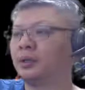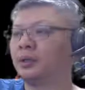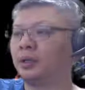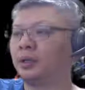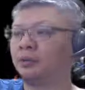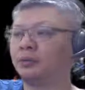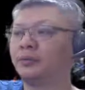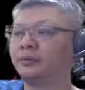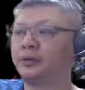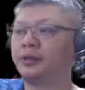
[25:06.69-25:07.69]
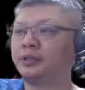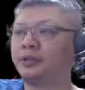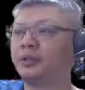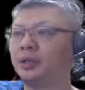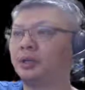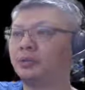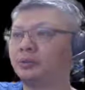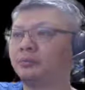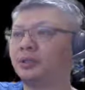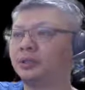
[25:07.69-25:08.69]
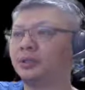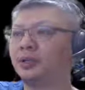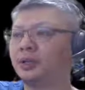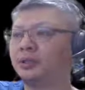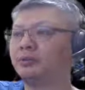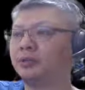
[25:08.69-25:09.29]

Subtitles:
An older variation, r2+9,